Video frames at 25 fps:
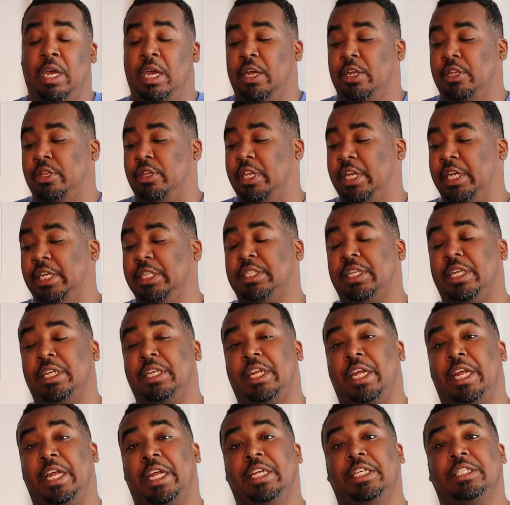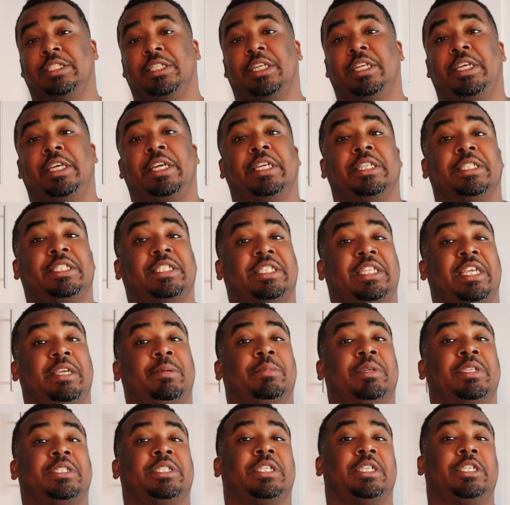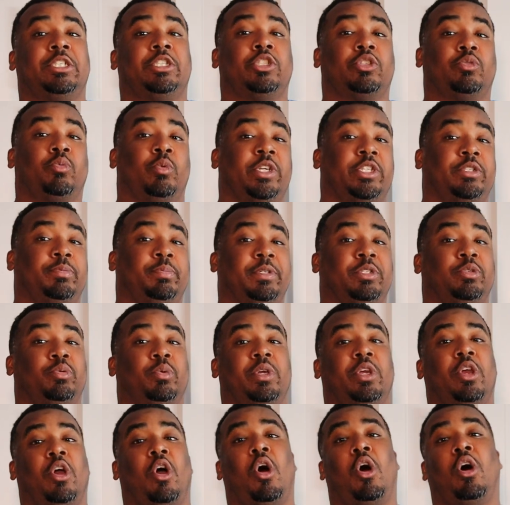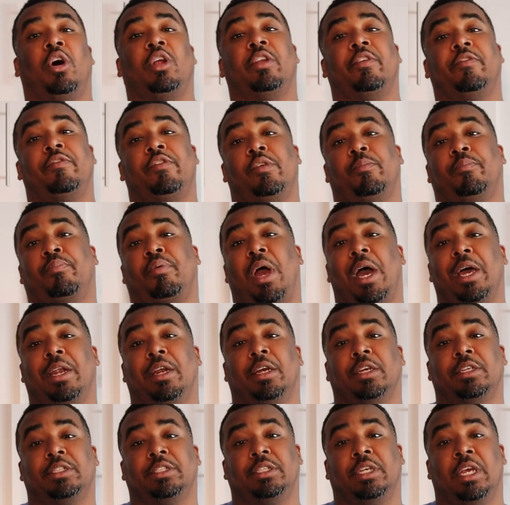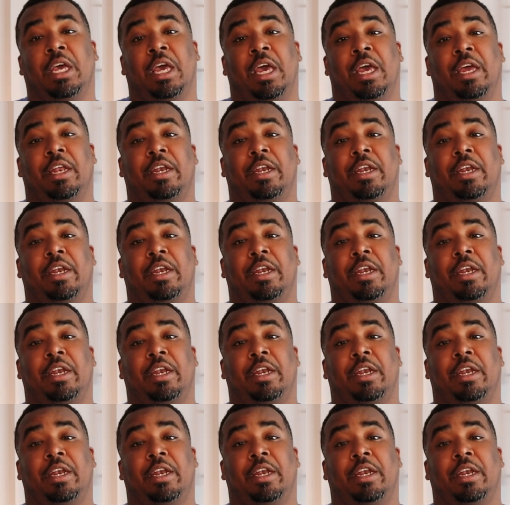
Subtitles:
These can easily and seamlessly switch between all of your products.